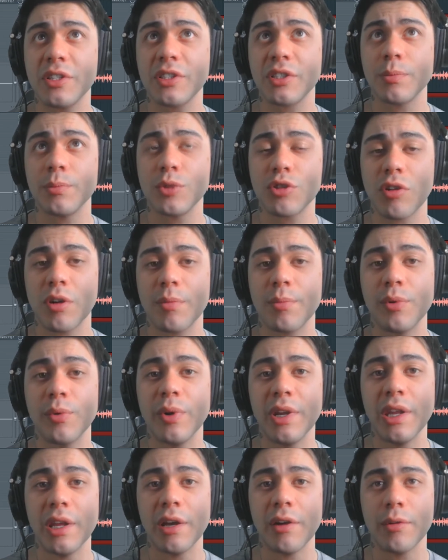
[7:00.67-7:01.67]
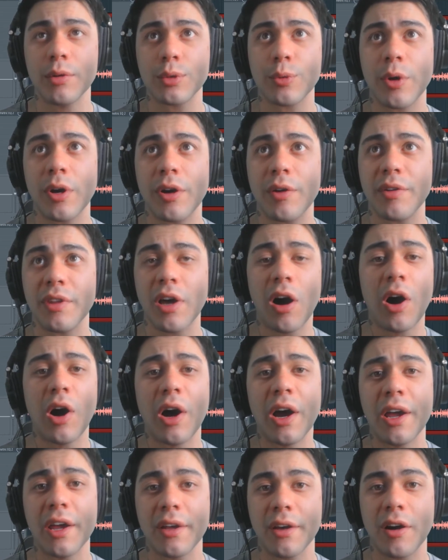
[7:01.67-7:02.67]
some treble in there as well in the
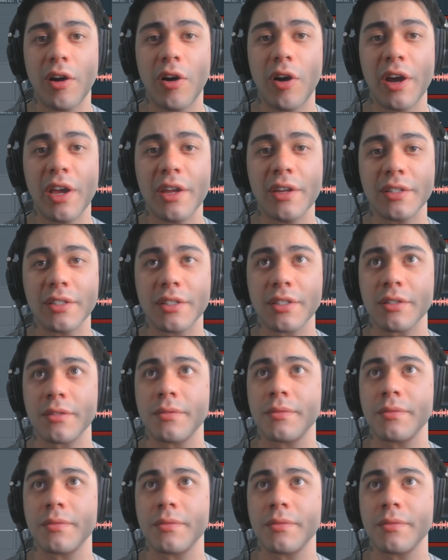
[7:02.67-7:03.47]
high end.